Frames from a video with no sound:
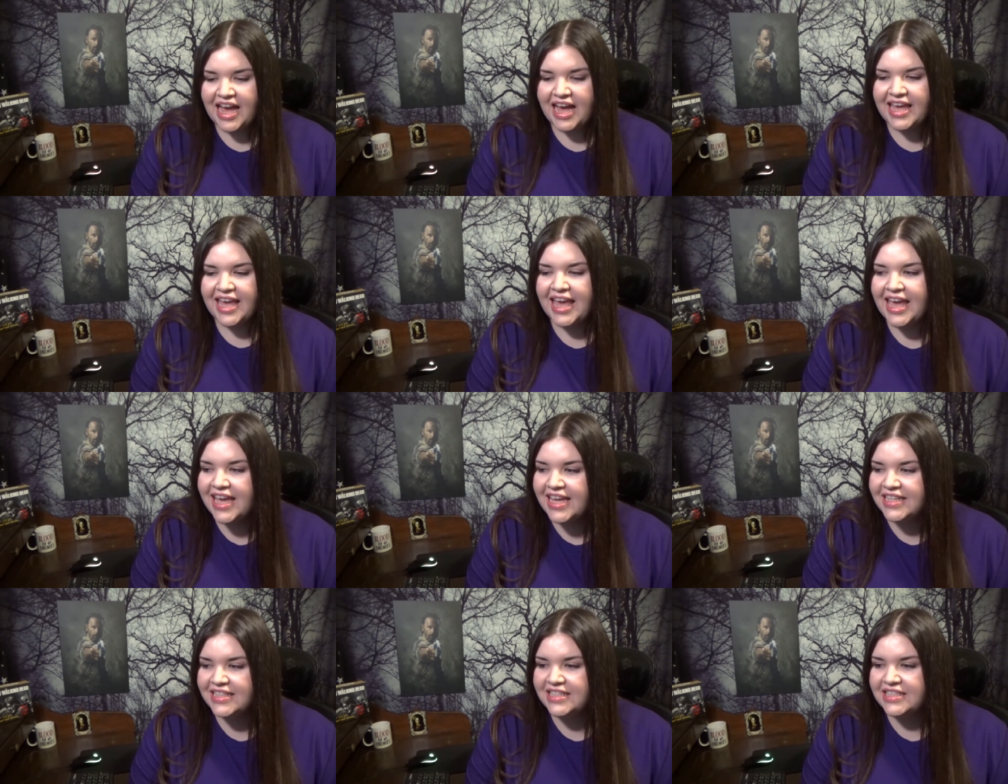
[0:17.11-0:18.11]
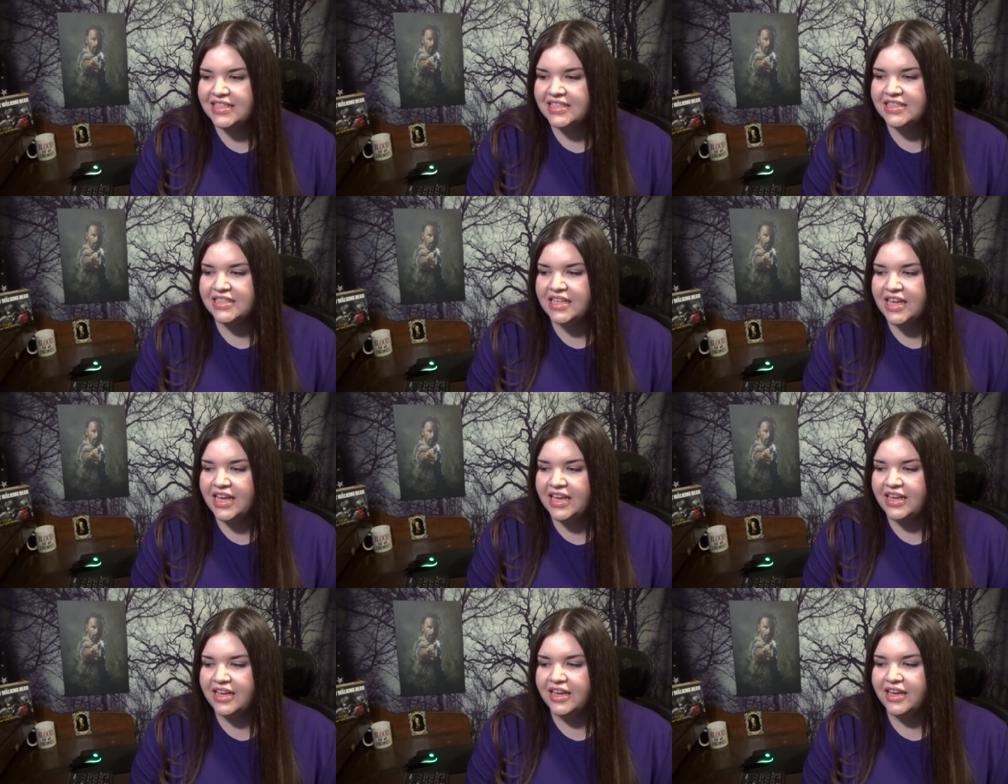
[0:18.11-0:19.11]
I hate
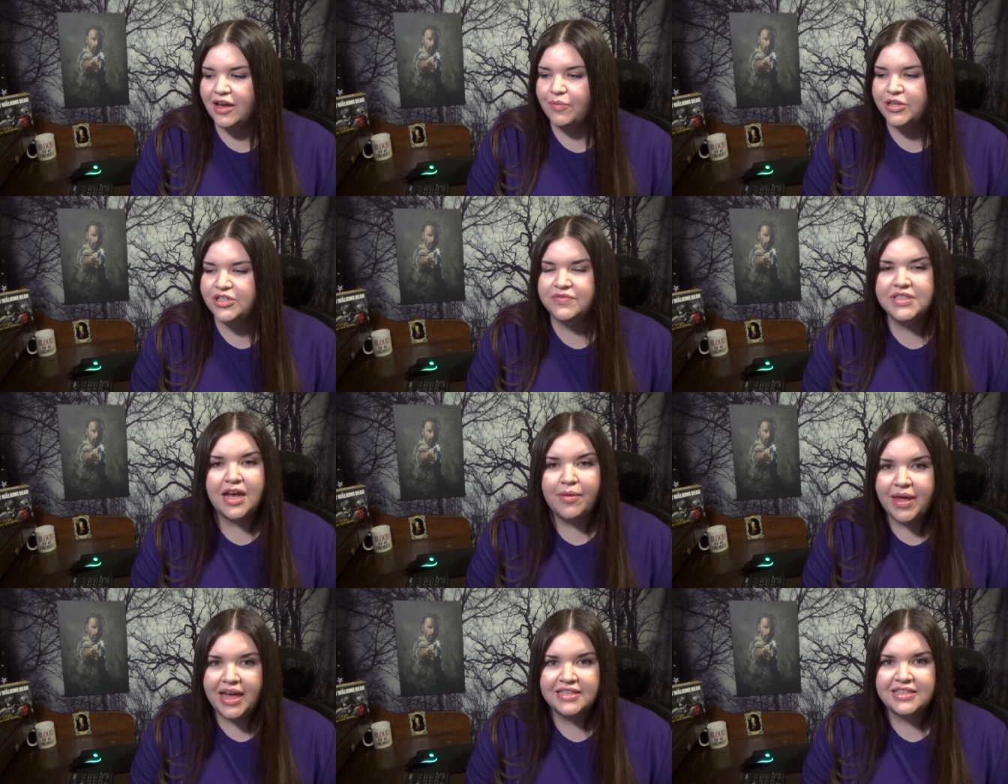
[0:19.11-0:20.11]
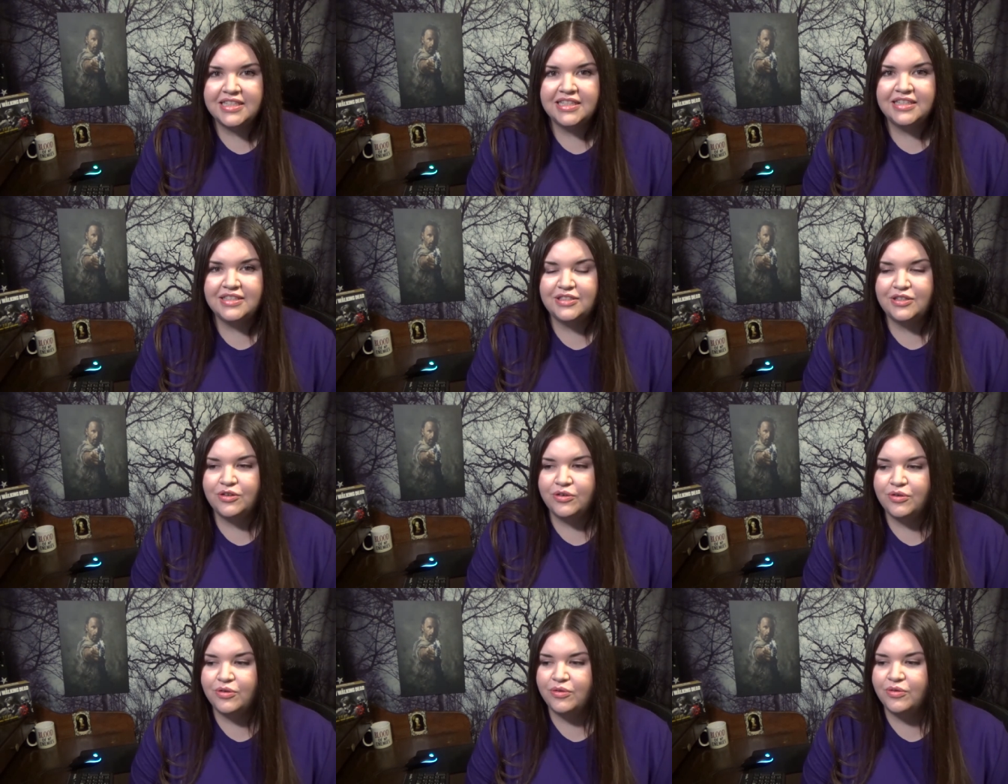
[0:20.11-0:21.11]
seeing a bunch of dumbasses
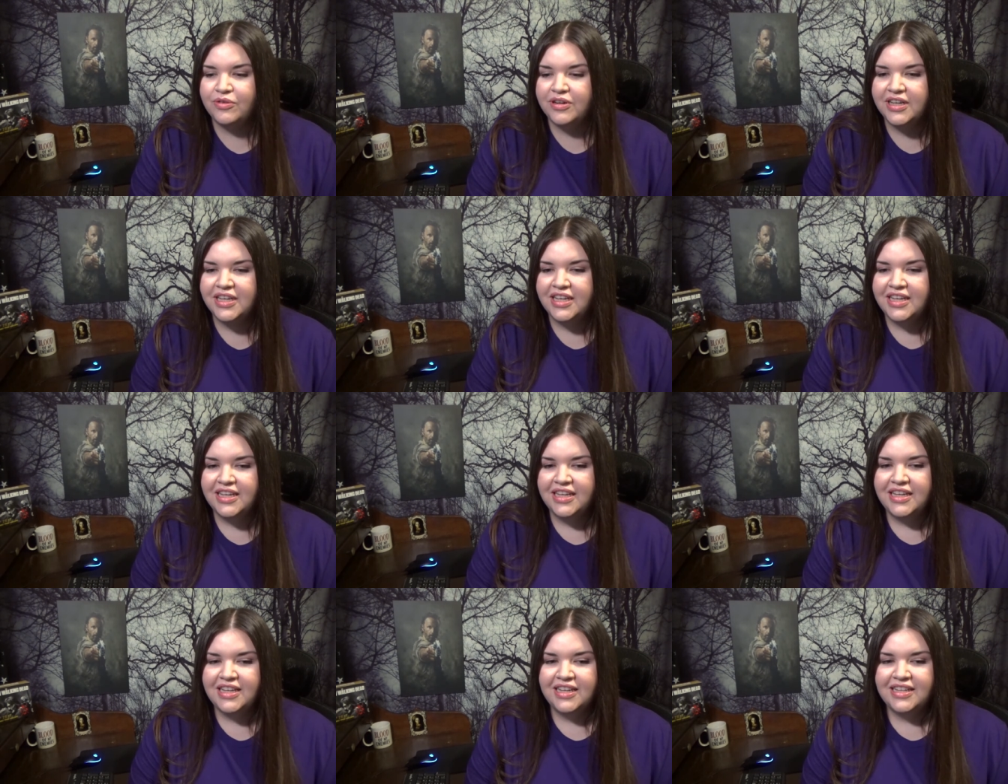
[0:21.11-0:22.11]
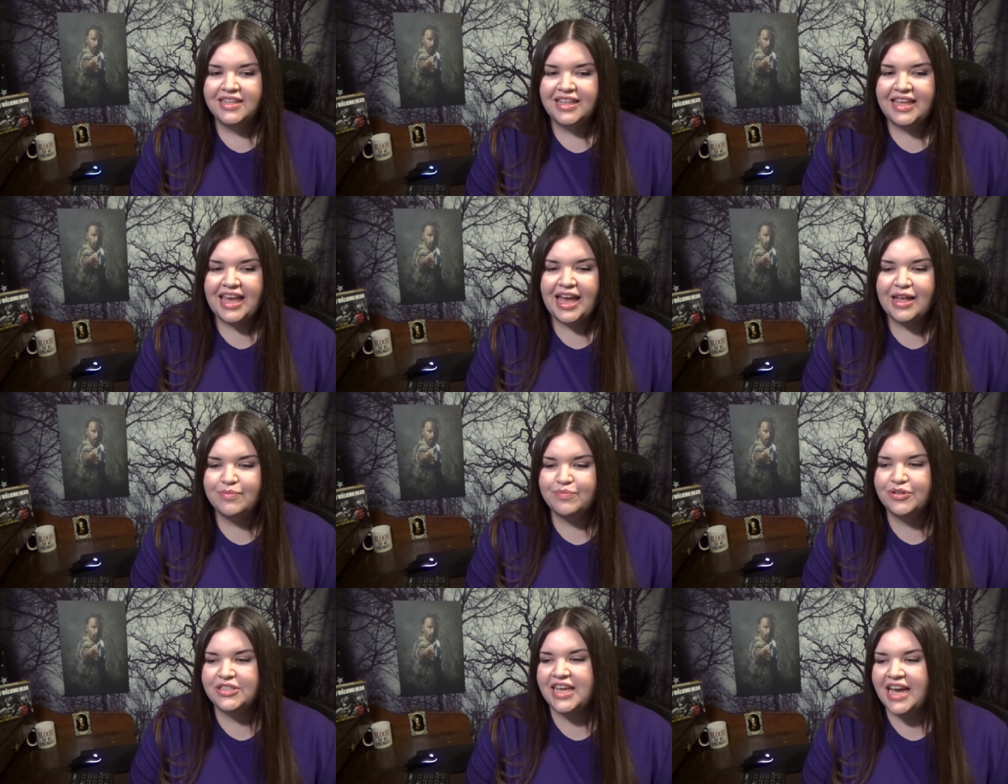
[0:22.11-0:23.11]
who can't
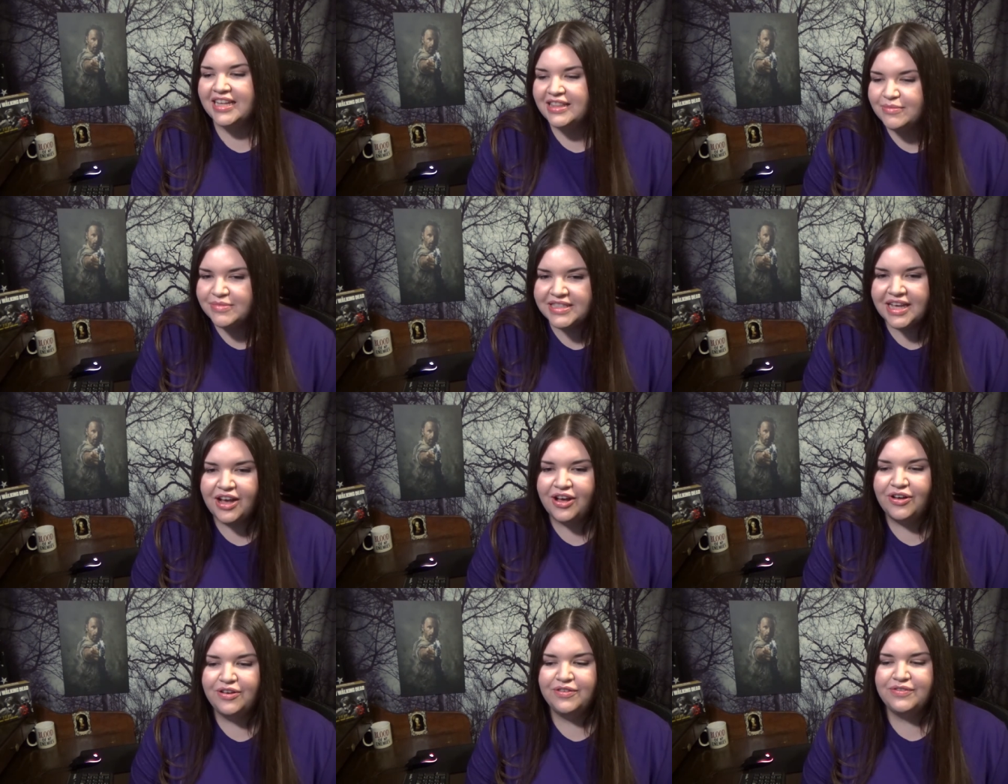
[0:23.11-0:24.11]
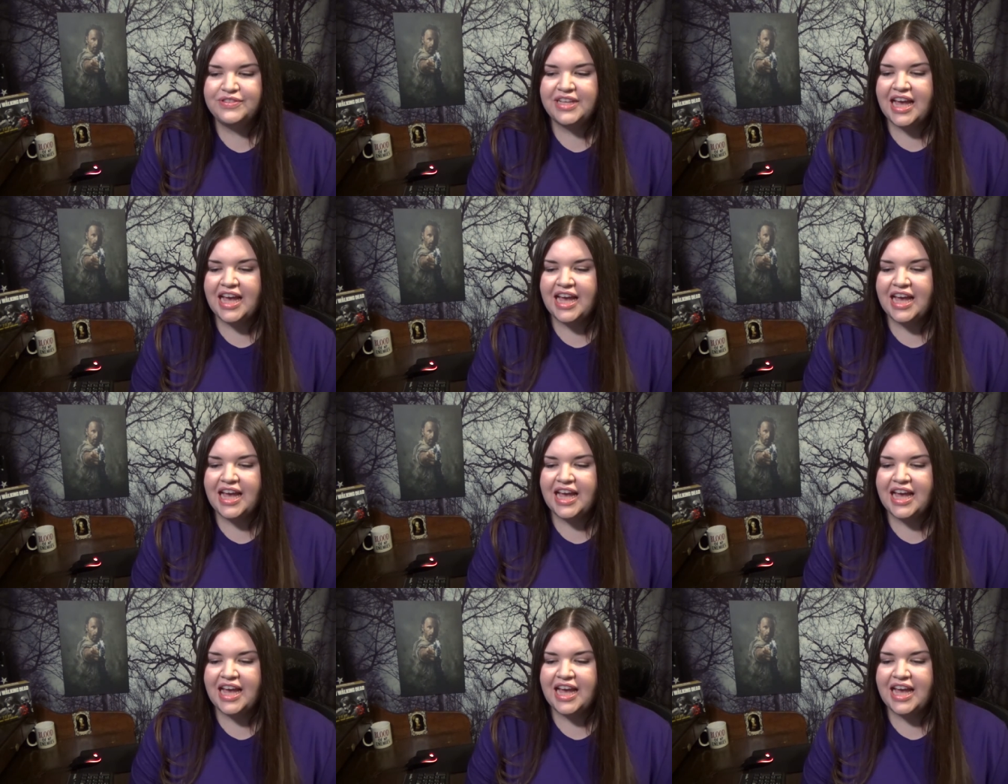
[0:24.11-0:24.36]
protect themselves.